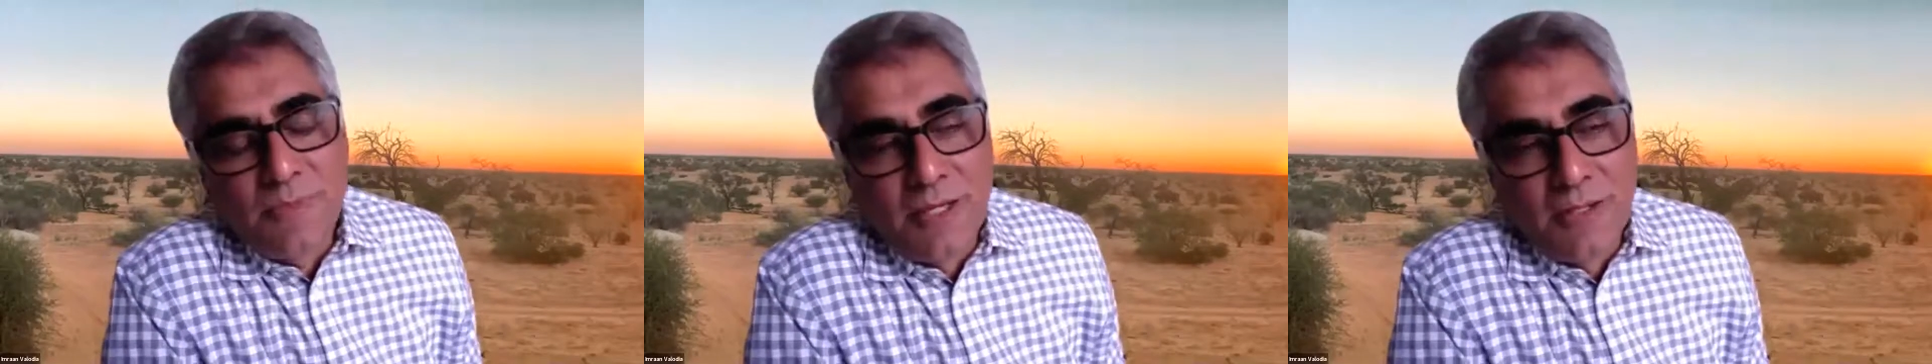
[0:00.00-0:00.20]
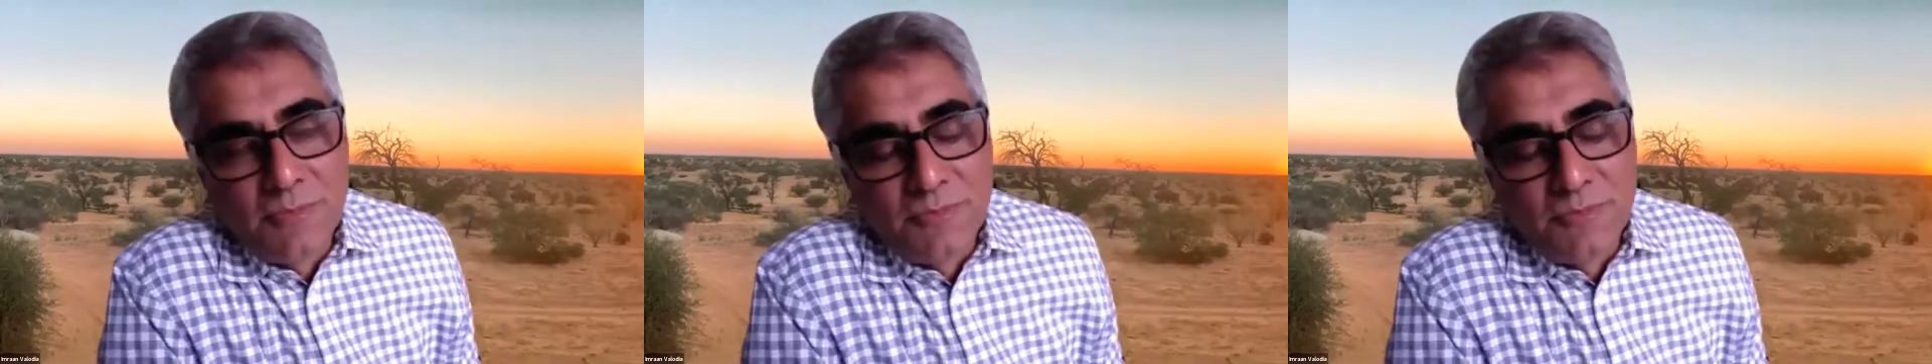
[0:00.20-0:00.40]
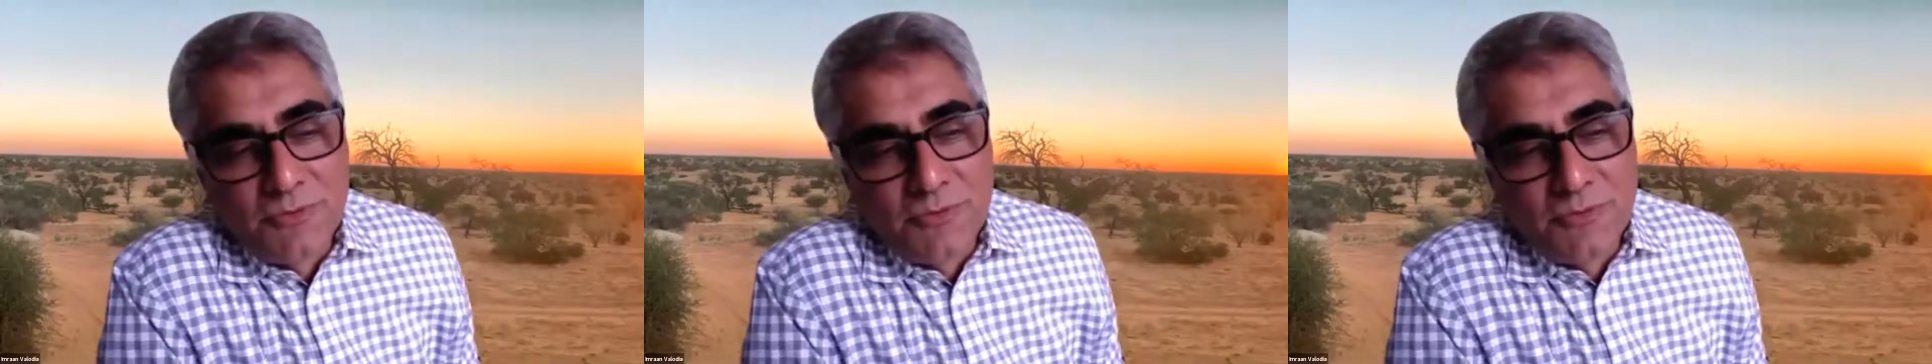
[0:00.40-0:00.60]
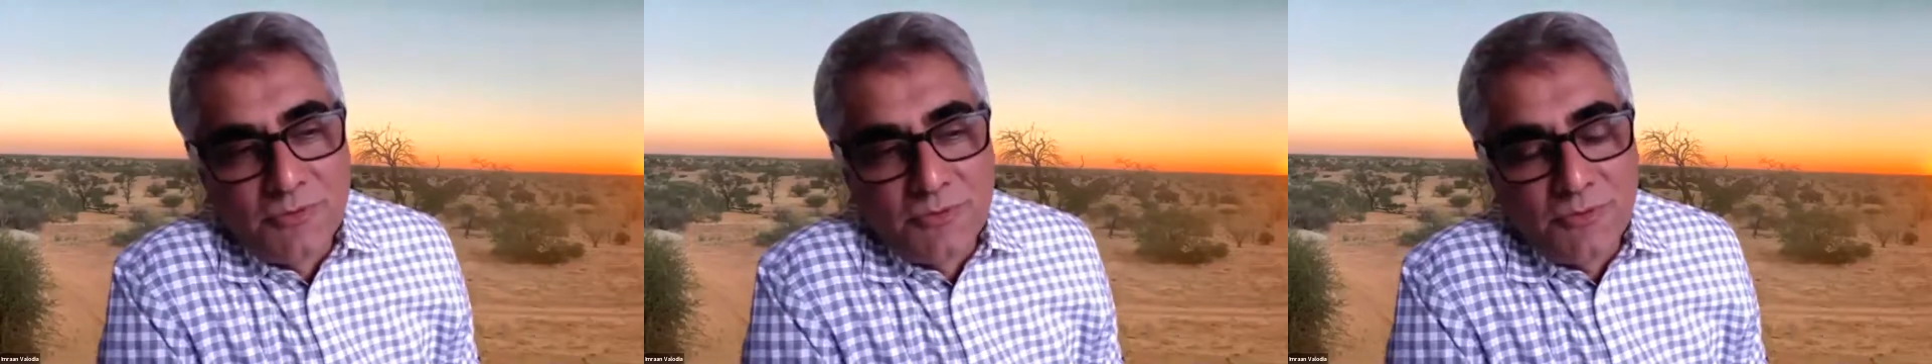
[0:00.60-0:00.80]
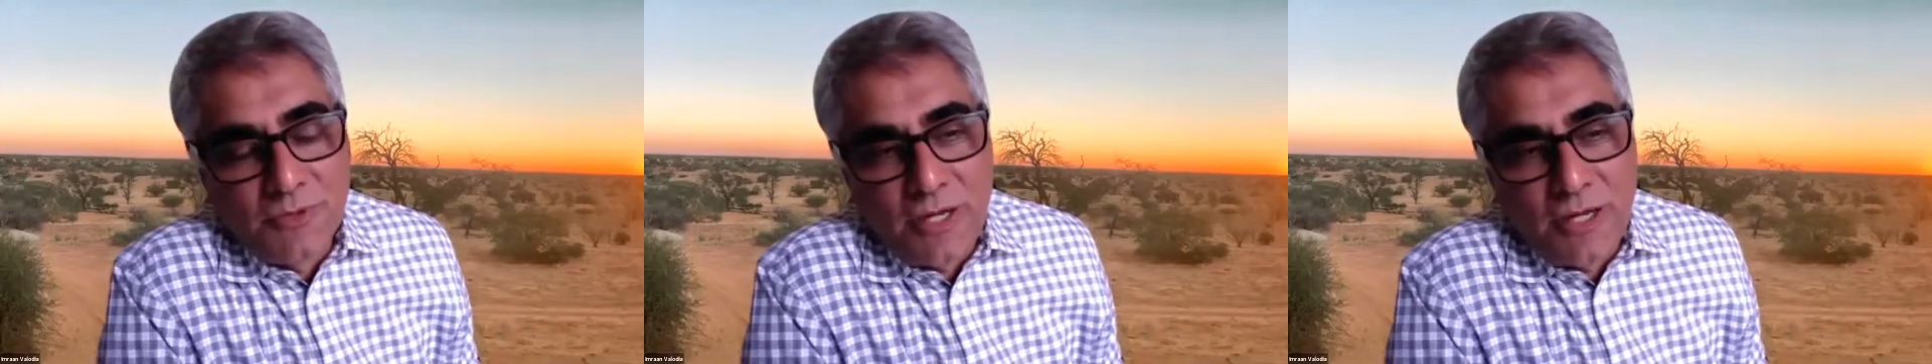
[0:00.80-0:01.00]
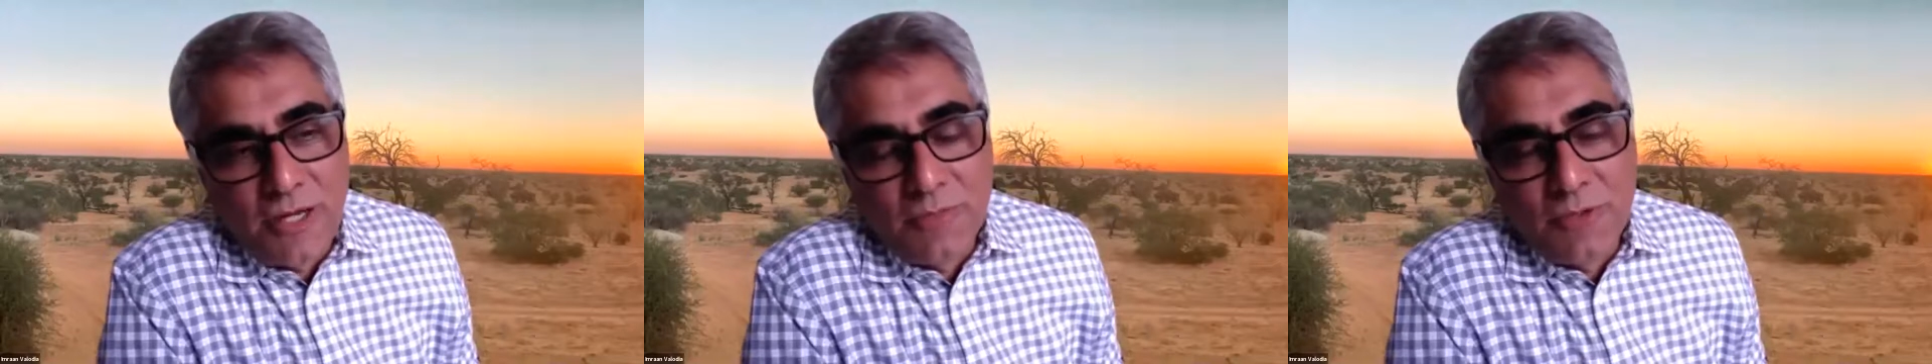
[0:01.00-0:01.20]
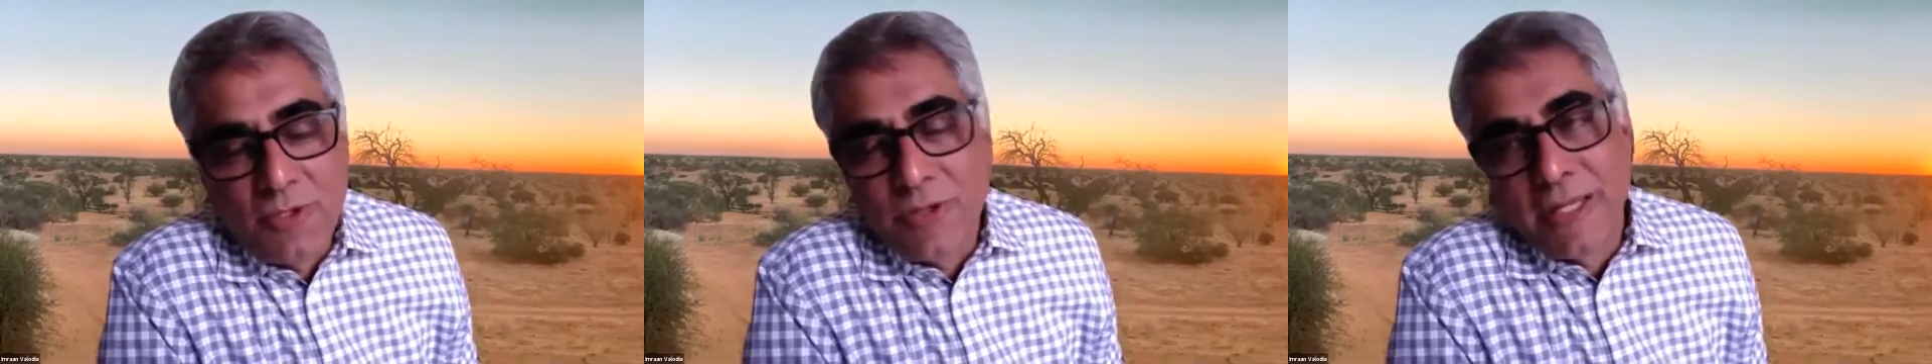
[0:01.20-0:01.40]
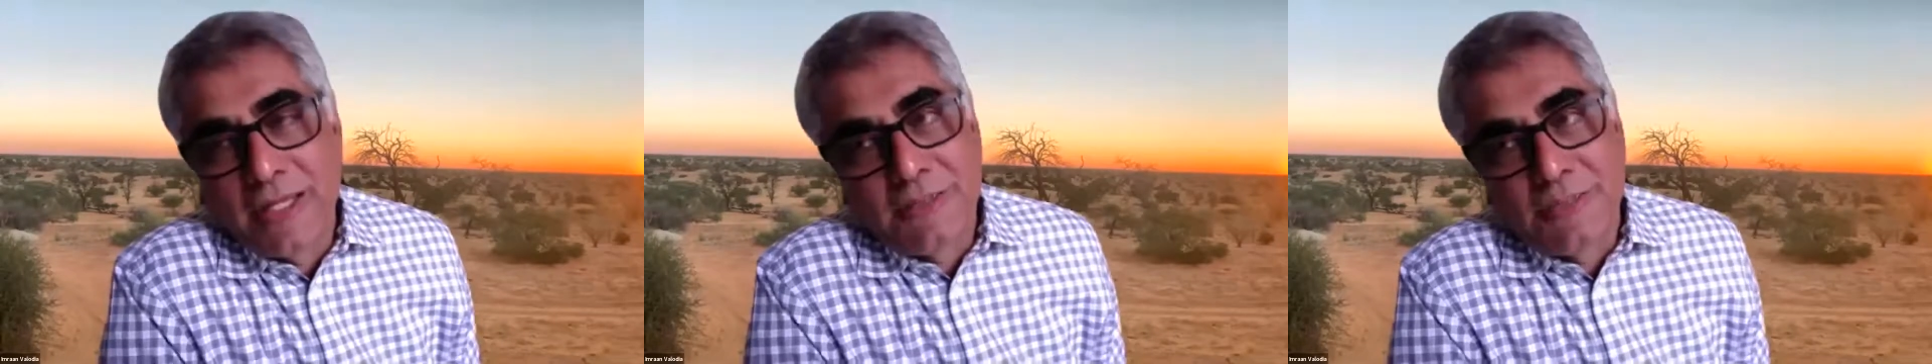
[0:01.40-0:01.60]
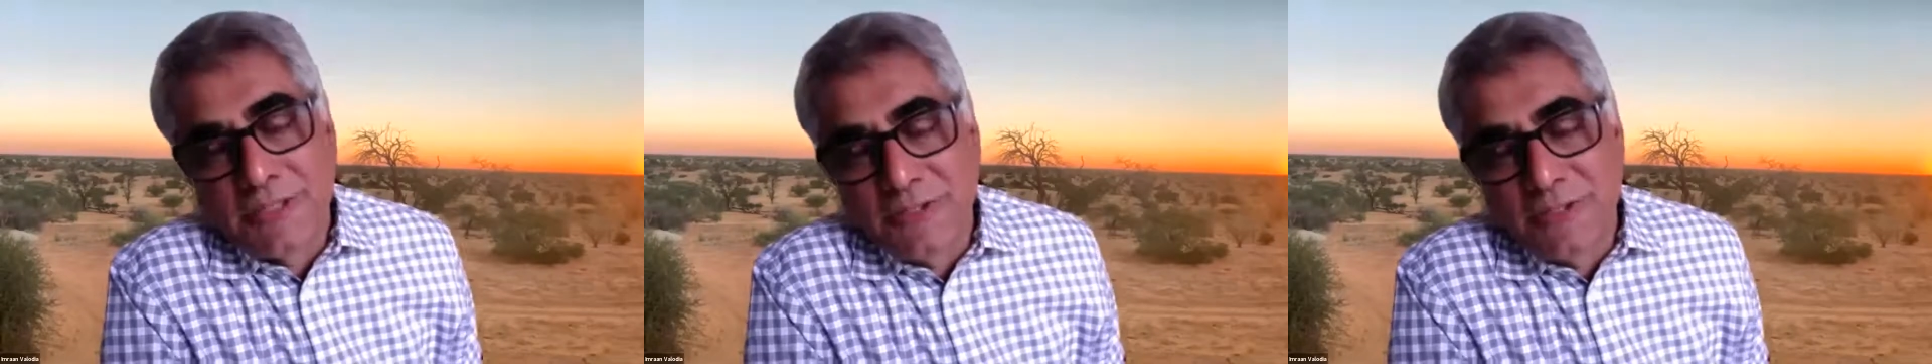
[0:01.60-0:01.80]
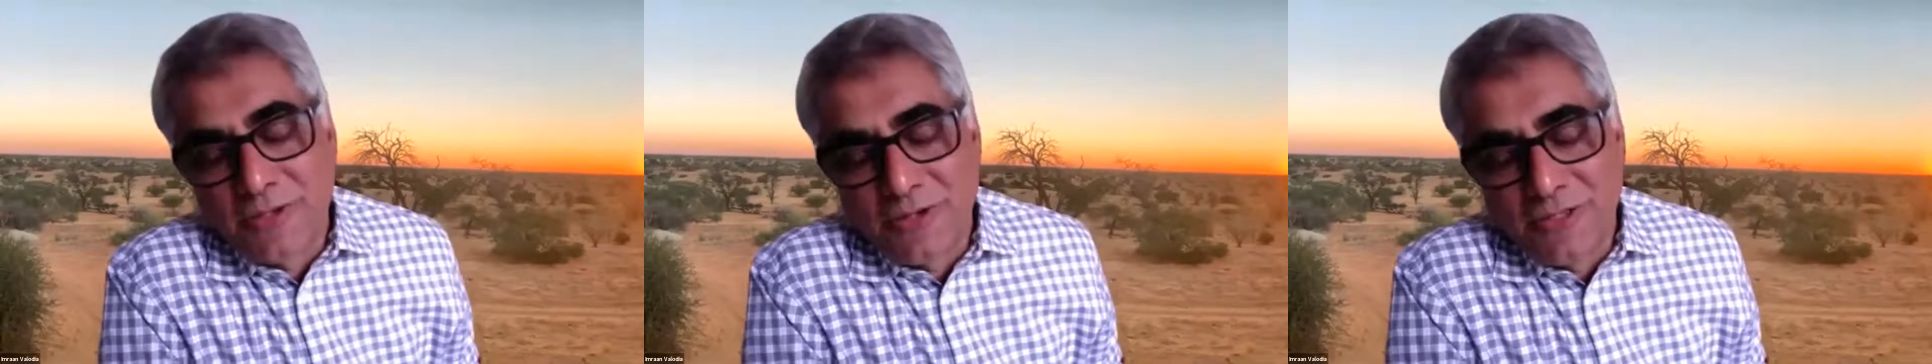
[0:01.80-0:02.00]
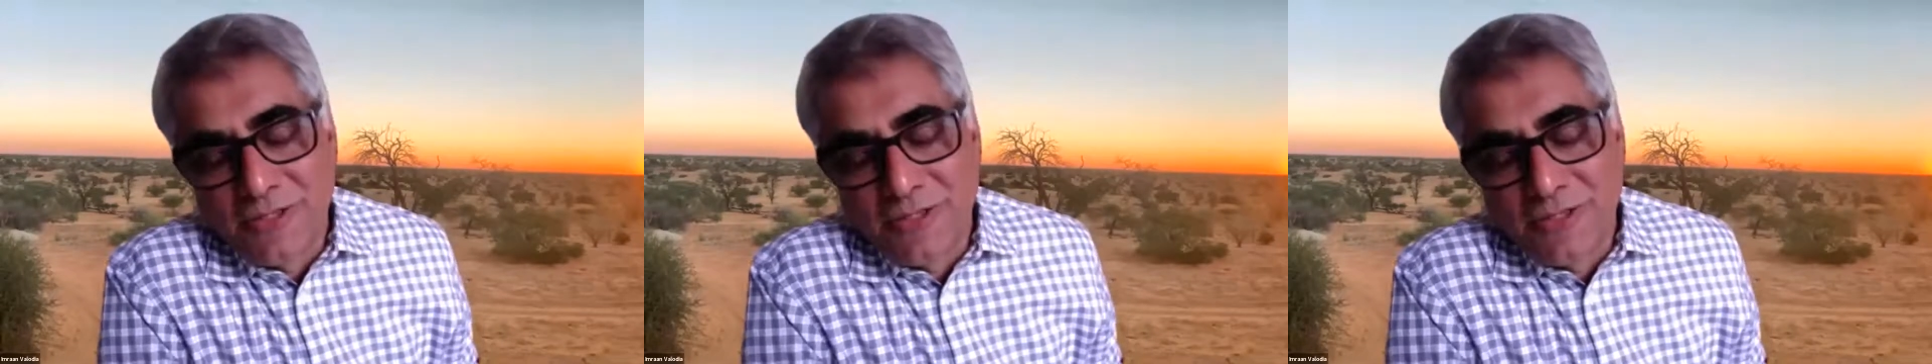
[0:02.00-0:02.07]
So I'm no expert on